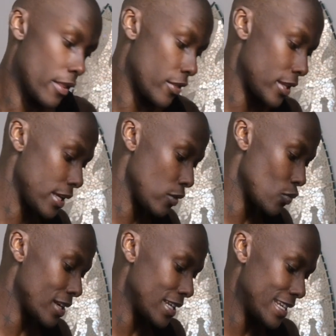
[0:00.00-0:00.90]
the
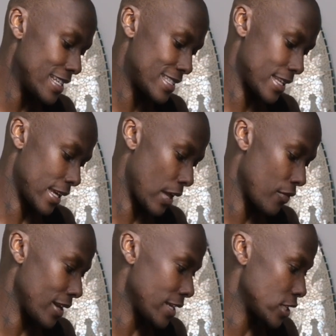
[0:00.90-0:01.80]
releasing
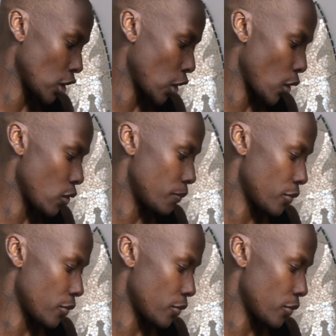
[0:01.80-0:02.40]
and the letting go